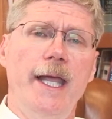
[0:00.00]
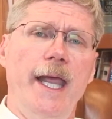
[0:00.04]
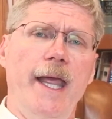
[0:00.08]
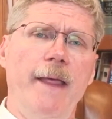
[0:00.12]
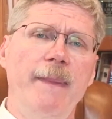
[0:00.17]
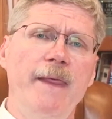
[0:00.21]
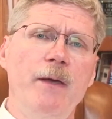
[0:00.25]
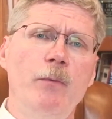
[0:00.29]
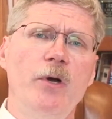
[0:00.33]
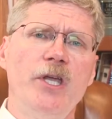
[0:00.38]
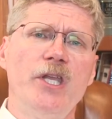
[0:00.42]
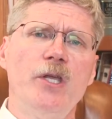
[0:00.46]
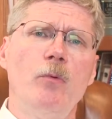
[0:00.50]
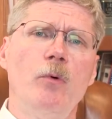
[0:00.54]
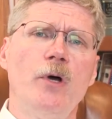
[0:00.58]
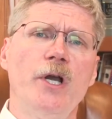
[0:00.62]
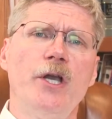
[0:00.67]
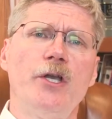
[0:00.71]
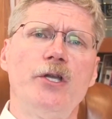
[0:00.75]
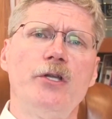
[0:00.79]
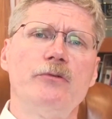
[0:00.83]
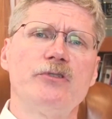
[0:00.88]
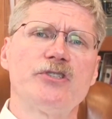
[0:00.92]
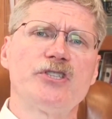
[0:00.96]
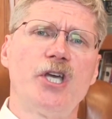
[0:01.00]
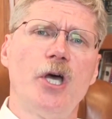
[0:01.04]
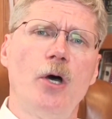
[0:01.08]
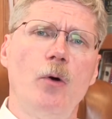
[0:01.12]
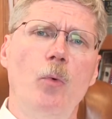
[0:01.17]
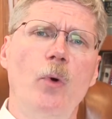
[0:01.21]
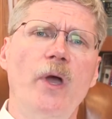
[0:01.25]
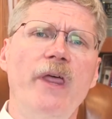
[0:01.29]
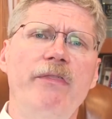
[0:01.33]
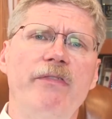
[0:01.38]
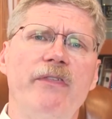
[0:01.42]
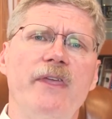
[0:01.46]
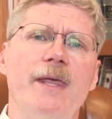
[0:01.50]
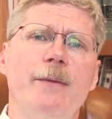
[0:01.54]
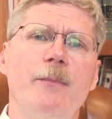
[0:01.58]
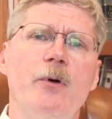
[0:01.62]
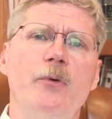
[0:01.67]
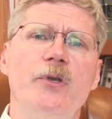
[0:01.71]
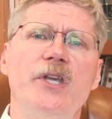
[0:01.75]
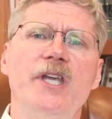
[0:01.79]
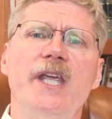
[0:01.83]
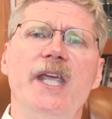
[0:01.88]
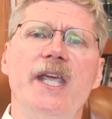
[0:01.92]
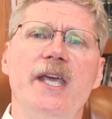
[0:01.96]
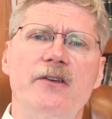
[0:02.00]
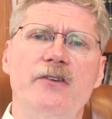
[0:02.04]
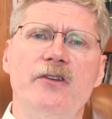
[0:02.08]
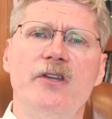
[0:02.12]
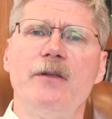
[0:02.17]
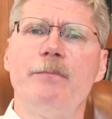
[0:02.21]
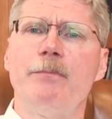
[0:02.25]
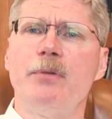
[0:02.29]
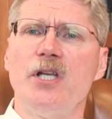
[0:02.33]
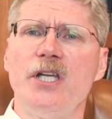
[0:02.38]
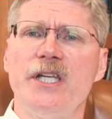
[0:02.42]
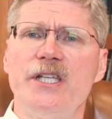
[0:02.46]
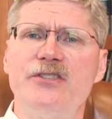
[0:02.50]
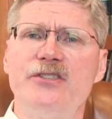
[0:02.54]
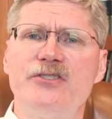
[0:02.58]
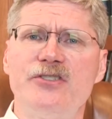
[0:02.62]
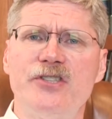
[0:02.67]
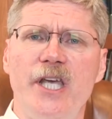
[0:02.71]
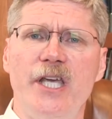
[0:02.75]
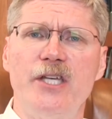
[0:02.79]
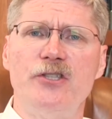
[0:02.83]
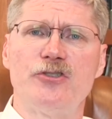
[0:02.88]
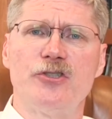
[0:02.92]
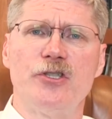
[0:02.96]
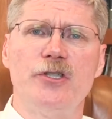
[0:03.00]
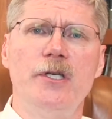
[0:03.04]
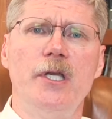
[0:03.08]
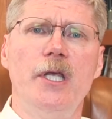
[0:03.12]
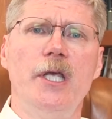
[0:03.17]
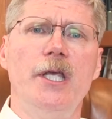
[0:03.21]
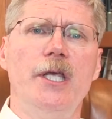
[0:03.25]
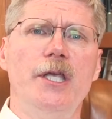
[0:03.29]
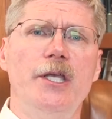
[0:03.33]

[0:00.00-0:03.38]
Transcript: And then what you want to do is go with them when you get to the police station.